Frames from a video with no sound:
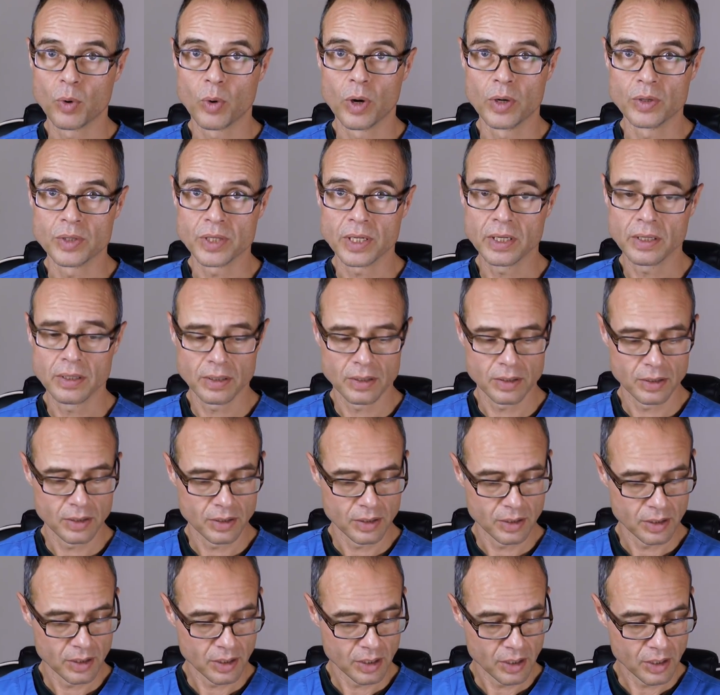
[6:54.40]
Quoting
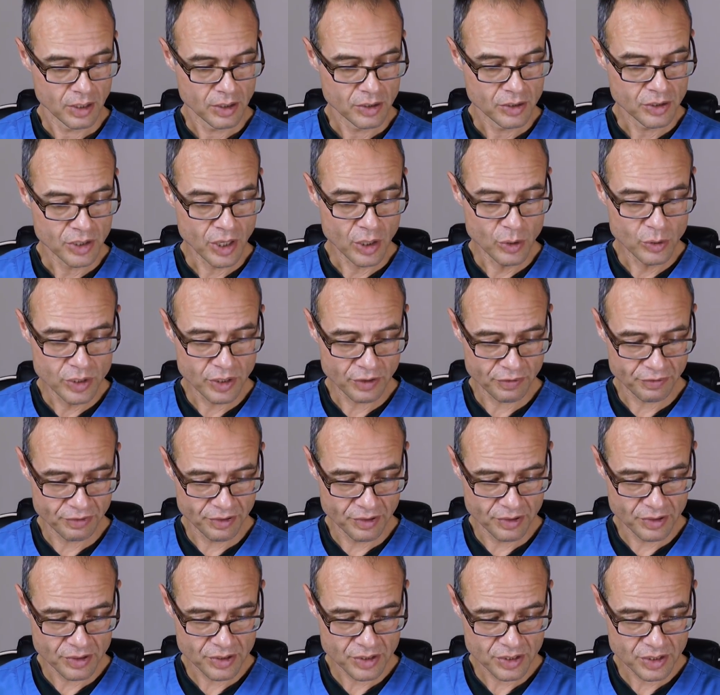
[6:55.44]
no
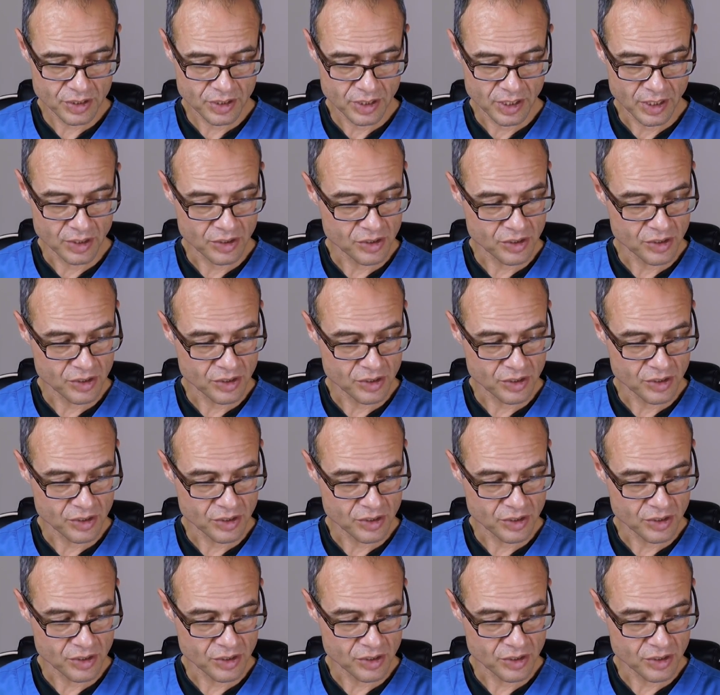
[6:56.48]
difference